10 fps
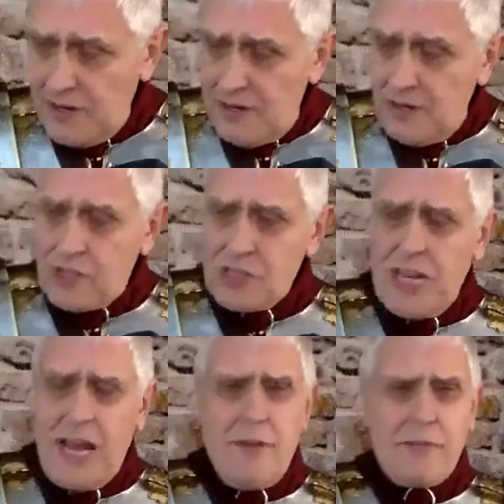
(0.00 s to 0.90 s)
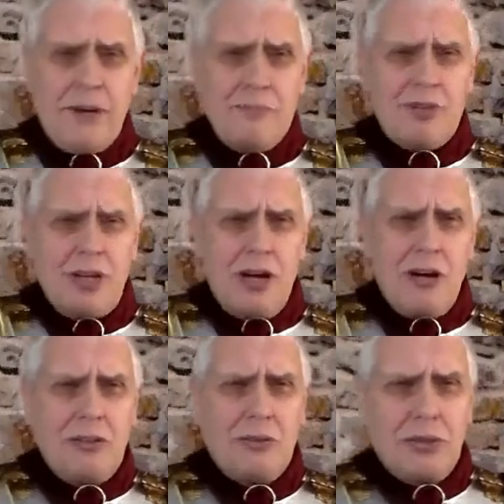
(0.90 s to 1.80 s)
your slave comes
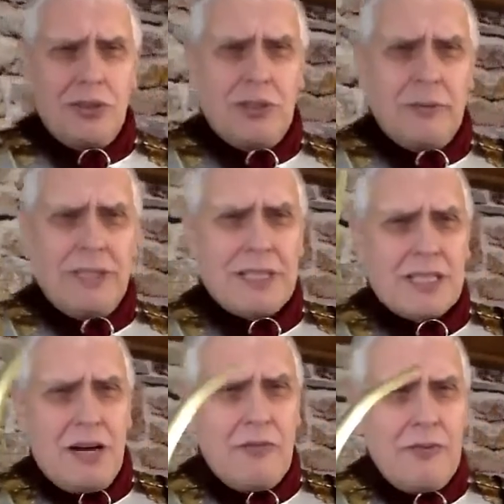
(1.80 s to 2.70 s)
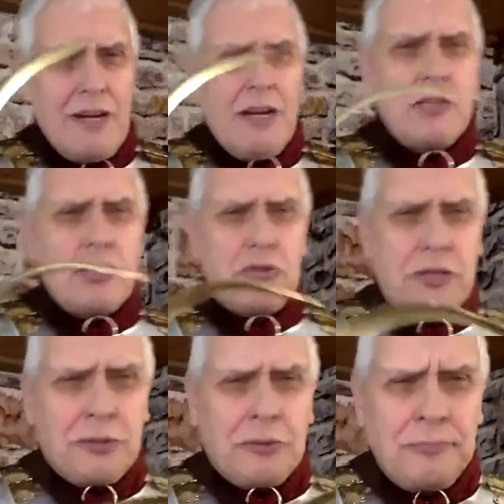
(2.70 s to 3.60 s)
along, or you do it yourself, a
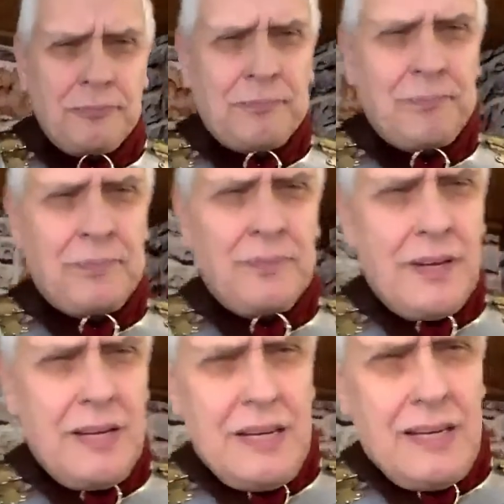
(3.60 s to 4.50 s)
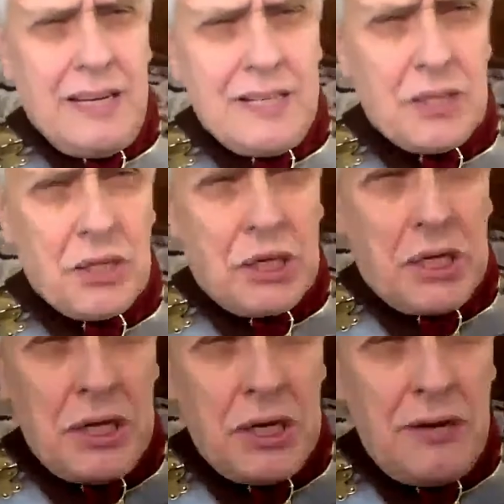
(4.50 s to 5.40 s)
striggle. It's a
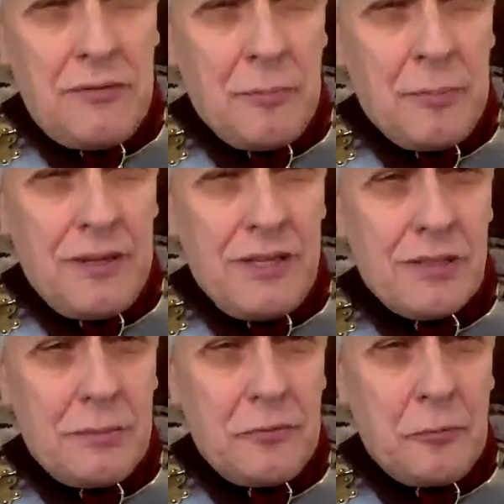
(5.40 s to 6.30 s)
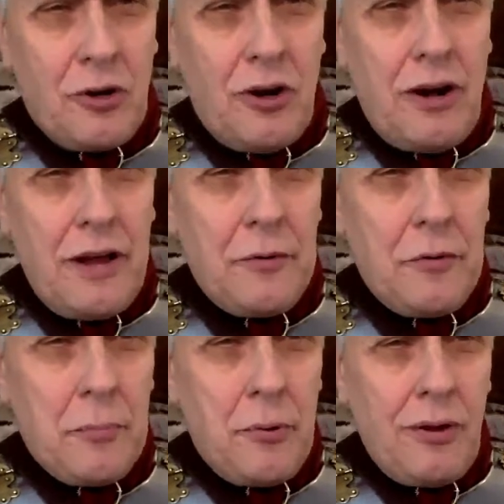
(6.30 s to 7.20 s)
curved piece, some of them were iron or
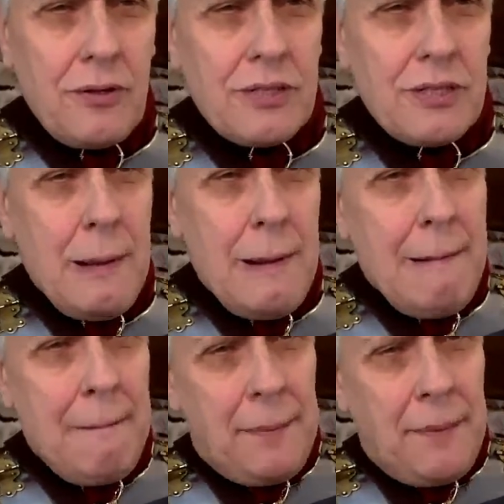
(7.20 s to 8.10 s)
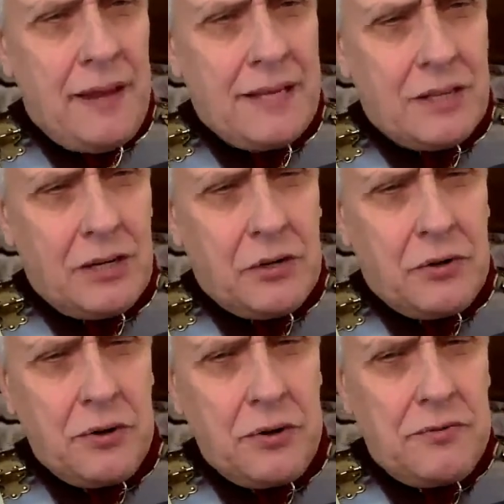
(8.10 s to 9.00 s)
bronze. It's got a
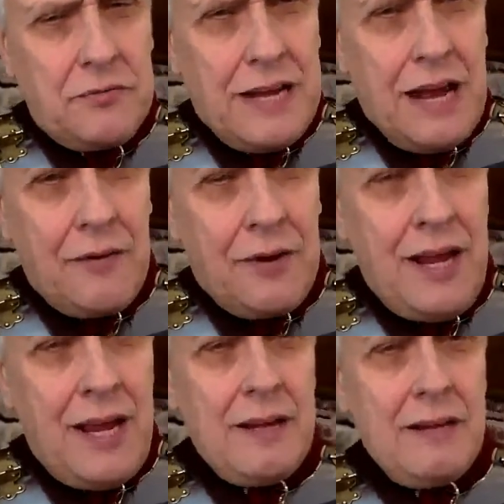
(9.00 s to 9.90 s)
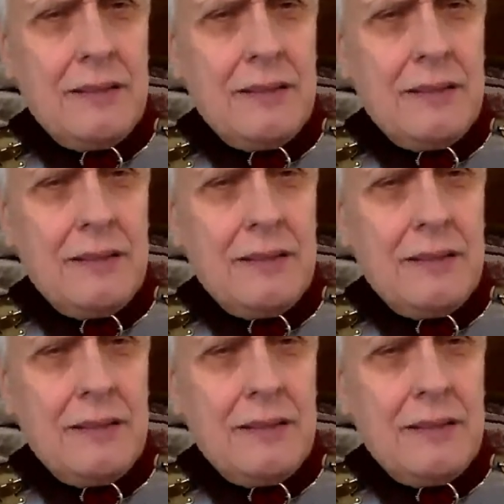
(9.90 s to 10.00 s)
groove down here,